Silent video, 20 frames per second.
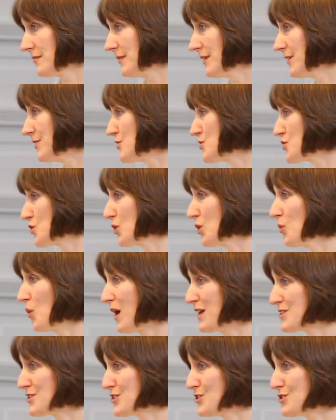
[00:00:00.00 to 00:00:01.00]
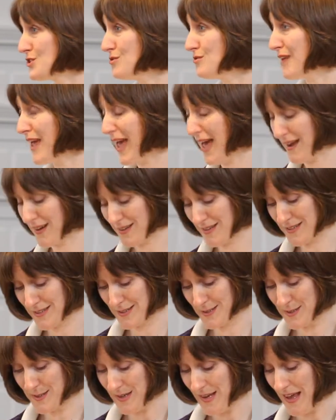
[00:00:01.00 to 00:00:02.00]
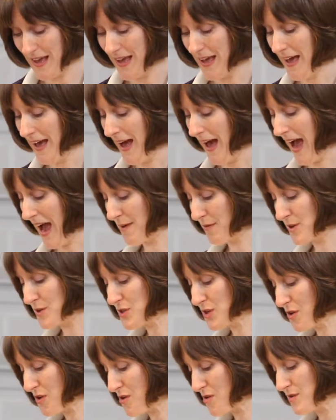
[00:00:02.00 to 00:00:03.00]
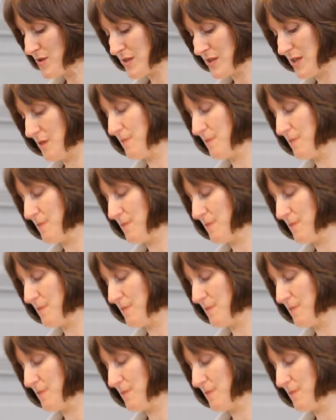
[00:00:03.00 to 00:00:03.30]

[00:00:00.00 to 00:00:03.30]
unsure what to do next, I returned